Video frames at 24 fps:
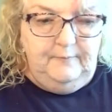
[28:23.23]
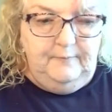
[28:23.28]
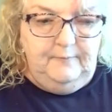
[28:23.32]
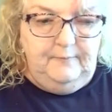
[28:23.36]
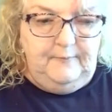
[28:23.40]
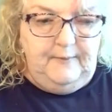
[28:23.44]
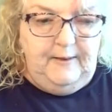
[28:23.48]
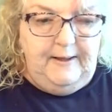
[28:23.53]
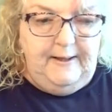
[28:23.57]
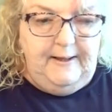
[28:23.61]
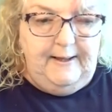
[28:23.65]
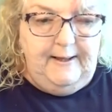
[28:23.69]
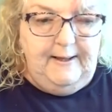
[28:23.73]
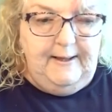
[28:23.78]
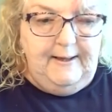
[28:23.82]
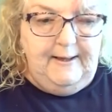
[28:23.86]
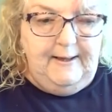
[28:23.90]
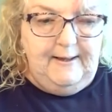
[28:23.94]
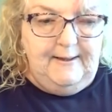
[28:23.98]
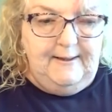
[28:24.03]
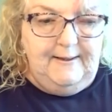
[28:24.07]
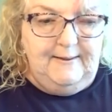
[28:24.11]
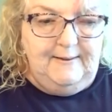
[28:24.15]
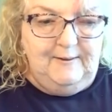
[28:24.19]

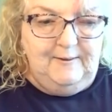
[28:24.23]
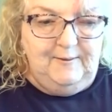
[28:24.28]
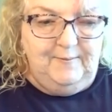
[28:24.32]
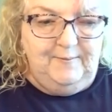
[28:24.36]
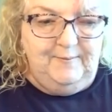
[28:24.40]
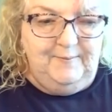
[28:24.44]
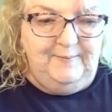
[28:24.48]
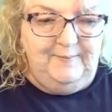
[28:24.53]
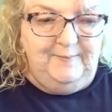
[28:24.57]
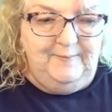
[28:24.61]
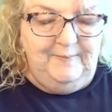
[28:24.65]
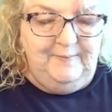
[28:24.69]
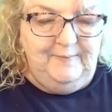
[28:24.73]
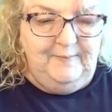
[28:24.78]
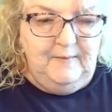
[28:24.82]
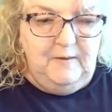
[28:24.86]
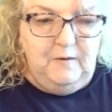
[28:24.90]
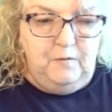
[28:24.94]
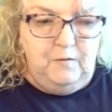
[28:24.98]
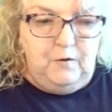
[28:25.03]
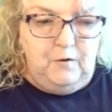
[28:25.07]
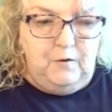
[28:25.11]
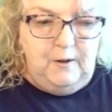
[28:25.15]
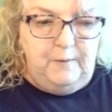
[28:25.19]
Yeah.
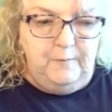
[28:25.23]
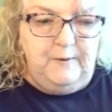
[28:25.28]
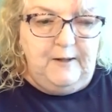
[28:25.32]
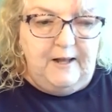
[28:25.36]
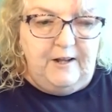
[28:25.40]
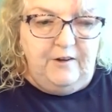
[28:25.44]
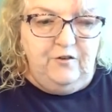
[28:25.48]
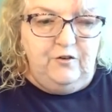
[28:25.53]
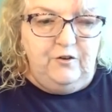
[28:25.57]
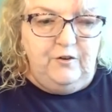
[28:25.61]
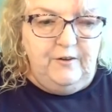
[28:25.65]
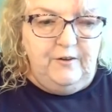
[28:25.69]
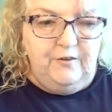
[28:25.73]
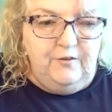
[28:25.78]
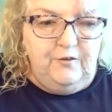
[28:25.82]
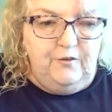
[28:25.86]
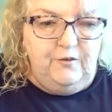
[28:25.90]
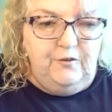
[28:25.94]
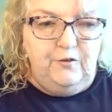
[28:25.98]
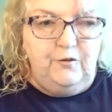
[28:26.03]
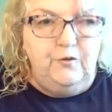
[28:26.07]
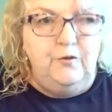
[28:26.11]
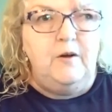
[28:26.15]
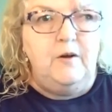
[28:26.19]
Well, I'm glad your
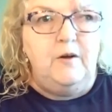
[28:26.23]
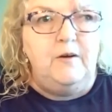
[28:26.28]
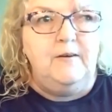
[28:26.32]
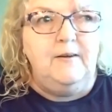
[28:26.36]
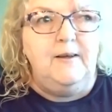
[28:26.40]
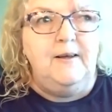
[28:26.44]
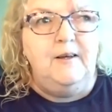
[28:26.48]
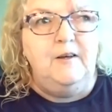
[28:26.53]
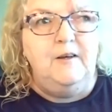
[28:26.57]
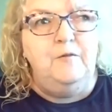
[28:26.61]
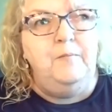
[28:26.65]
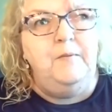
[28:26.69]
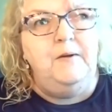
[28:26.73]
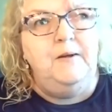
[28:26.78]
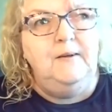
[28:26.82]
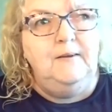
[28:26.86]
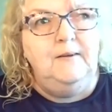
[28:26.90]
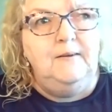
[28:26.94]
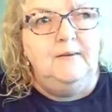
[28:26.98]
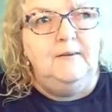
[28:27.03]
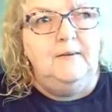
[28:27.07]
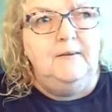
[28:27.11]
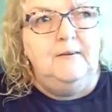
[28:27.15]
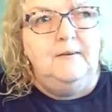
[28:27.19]
dishes are done, Kim.
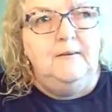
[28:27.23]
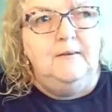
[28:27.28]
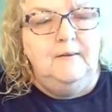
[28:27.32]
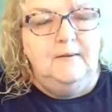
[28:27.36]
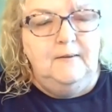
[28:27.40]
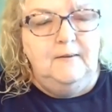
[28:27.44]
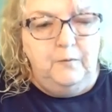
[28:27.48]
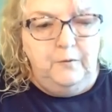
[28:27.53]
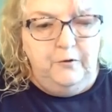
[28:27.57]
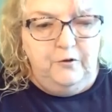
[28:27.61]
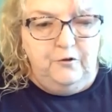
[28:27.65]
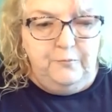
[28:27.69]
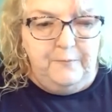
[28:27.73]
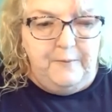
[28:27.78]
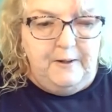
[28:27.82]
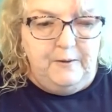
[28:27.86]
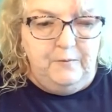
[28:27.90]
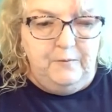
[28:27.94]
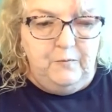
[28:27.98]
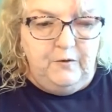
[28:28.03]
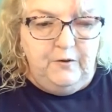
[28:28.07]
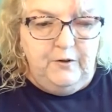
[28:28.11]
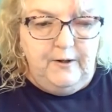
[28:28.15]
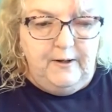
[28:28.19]
I wish
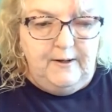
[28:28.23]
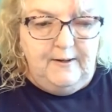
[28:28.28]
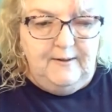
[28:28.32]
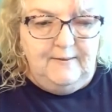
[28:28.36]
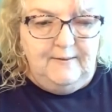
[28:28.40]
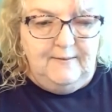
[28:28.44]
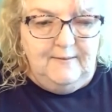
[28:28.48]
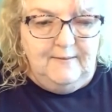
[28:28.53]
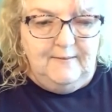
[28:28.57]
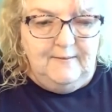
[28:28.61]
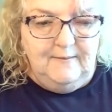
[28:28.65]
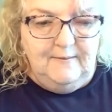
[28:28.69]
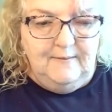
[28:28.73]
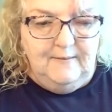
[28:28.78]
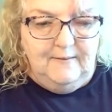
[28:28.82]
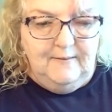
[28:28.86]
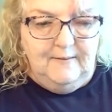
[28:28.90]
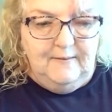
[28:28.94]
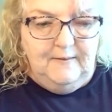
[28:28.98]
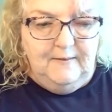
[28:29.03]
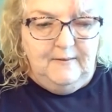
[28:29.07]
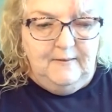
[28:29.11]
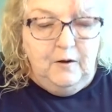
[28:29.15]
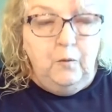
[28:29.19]
mine were done.
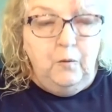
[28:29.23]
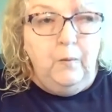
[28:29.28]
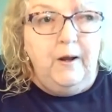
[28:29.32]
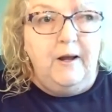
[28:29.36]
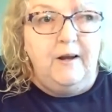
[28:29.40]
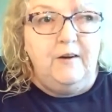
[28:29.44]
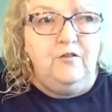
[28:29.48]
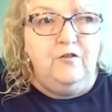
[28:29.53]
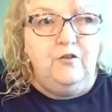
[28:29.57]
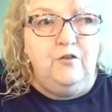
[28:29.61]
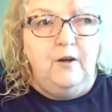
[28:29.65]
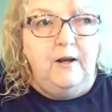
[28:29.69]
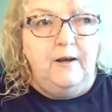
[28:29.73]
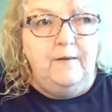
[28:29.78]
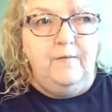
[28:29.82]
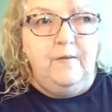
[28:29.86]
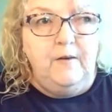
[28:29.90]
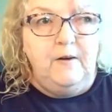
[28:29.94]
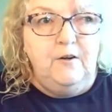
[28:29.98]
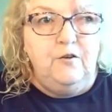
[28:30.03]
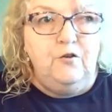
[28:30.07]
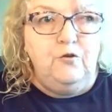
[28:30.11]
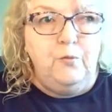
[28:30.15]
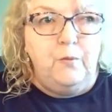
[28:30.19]
We actually have the
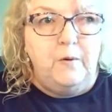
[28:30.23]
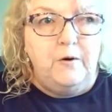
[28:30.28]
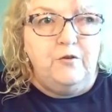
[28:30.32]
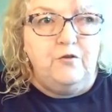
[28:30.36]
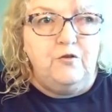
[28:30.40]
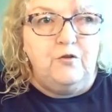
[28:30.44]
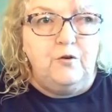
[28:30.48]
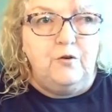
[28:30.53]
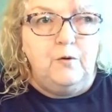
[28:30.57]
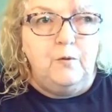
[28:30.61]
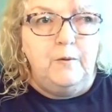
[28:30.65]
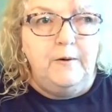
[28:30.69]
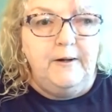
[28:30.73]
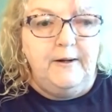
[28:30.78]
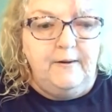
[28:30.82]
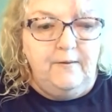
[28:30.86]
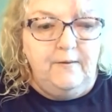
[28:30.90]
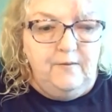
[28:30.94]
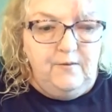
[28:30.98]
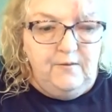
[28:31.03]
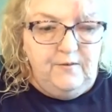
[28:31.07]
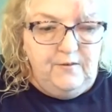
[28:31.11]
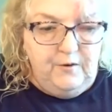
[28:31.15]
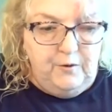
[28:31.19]
dishwasher going
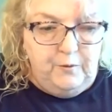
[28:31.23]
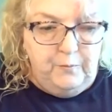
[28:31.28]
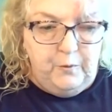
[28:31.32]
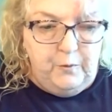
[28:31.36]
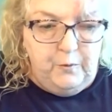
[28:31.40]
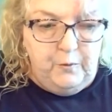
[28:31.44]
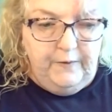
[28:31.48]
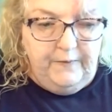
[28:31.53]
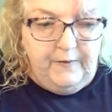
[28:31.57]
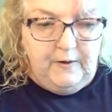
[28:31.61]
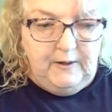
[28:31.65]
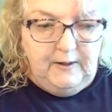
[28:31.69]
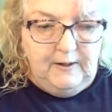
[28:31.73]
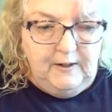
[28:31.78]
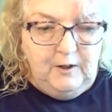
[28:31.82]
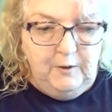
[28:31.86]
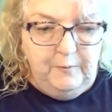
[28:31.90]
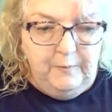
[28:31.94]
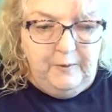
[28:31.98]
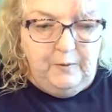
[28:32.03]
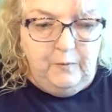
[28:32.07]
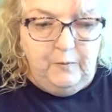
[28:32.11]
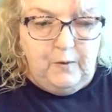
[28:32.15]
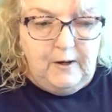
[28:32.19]
and still more that need
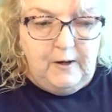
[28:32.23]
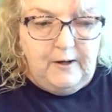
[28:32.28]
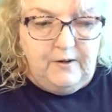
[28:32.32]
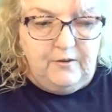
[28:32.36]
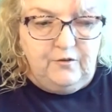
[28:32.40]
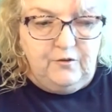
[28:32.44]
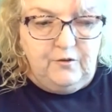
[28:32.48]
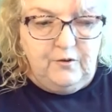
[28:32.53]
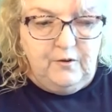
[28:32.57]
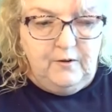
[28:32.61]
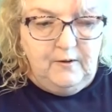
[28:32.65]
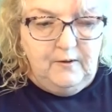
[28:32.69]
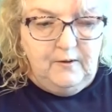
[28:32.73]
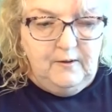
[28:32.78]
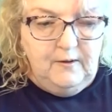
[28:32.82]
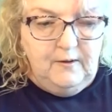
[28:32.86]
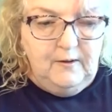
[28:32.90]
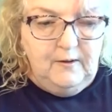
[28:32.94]
to be washed